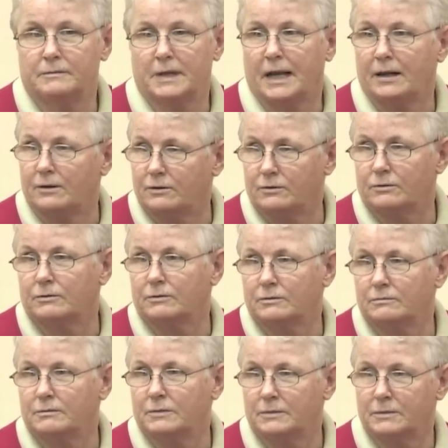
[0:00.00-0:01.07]
had her,
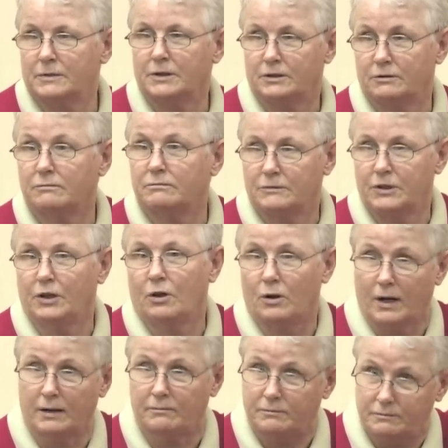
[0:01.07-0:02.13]
you know,
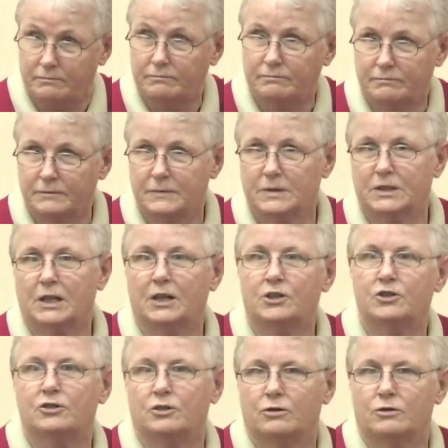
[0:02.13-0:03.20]
I
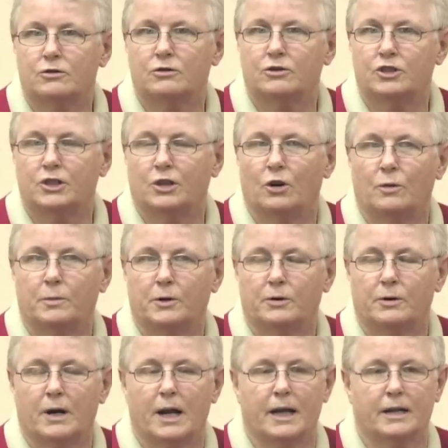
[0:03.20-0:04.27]
touched her so she'd open
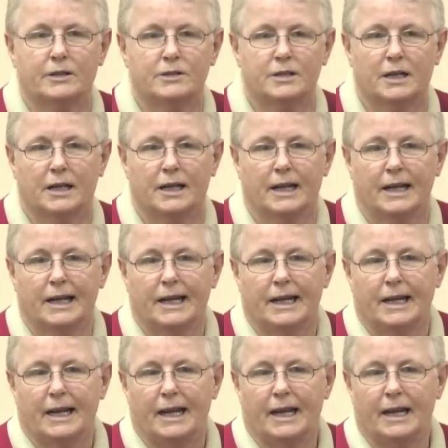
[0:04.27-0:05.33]
her eyes.
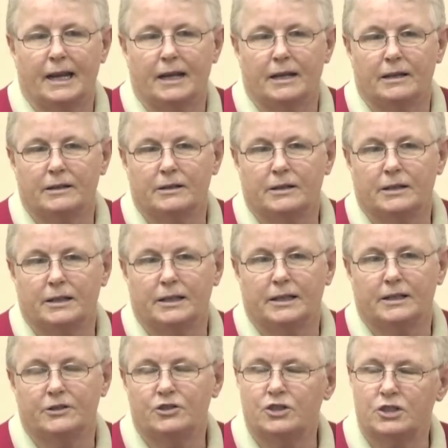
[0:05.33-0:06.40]
And
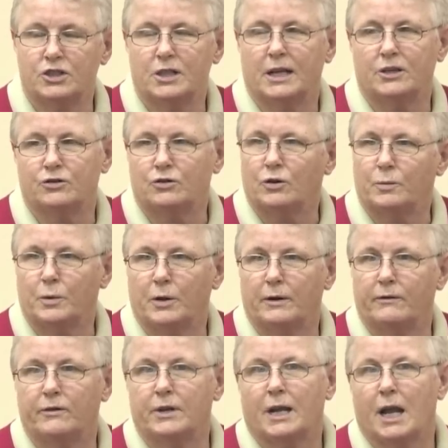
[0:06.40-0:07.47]
in just that short
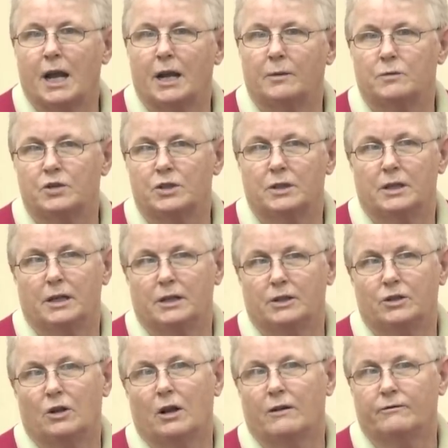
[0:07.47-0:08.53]
period of time, it
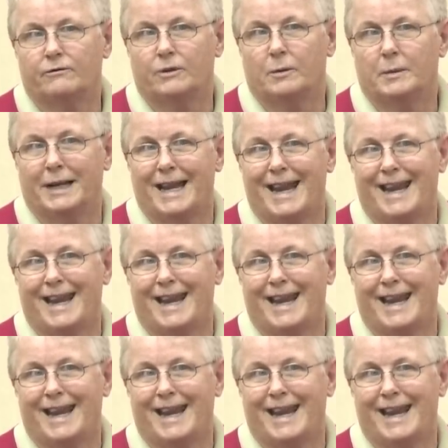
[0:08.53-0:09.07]
had gone from an